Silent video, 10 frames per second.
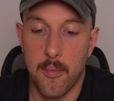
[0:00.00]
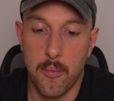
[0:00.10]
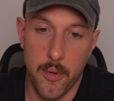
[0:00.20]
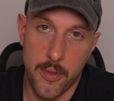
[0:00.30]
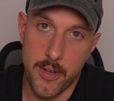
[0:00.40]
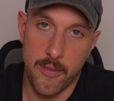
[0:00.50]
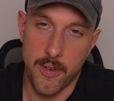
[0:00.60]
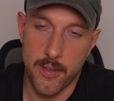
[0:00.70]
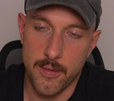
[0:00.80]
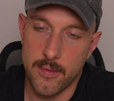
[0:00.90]
with
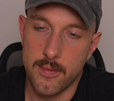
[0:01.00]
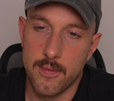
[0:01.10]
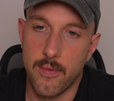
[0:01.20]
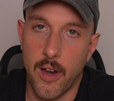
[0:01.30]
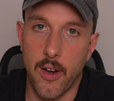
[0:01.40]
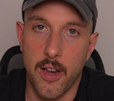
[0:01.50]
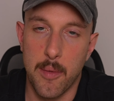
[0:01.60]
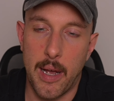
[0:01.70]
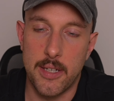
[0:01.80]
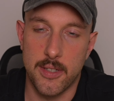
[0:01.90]
different varying
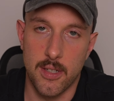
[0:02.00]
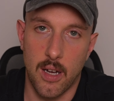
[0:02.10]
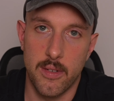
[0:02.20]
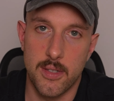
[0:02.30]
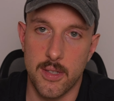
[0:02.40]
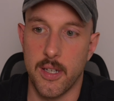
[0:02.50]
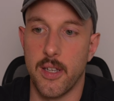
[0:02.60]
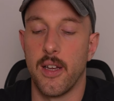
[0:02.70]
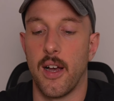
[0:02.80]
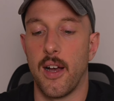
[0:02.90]
capacities, obviously.
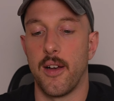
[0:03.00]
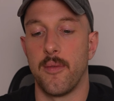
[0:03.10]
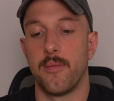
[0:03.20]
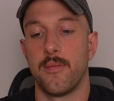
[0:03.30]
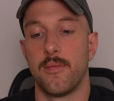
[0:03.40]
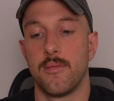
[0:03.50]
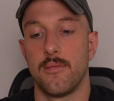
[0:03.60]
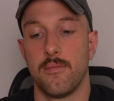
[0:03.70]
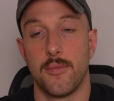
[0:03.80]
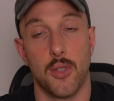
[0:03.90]

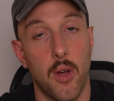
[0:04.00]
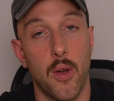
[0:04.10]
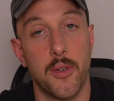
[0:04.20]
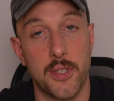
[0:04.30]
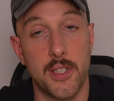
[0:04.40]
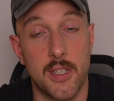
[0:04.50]
So it was